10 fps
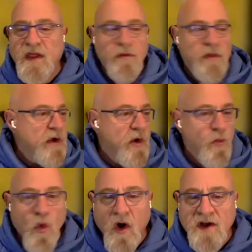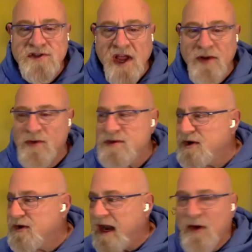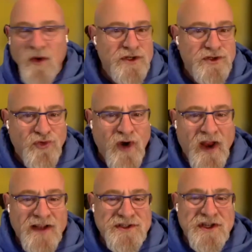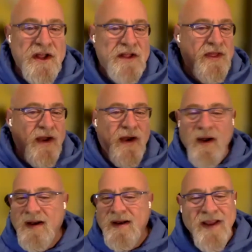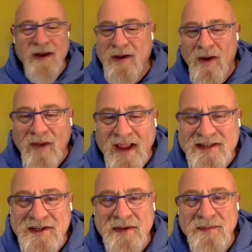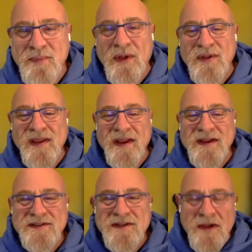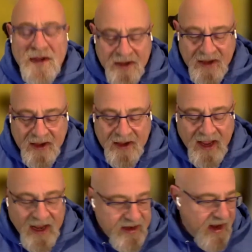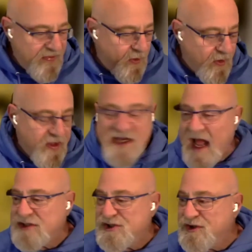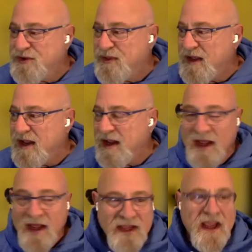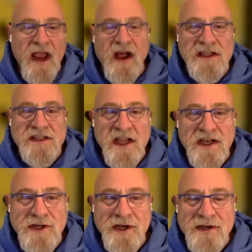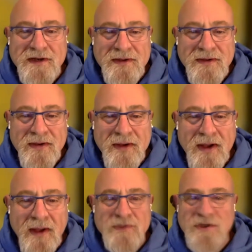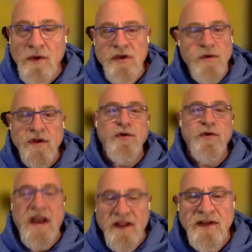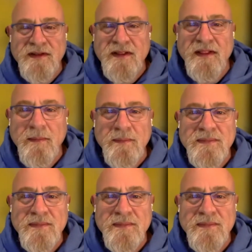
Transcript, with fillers: that are like on walk cycles. They're getting onto trains. They're you know going into buildings, uh, and and they're all attached to the chaos engine, um, so that you can do anything to them,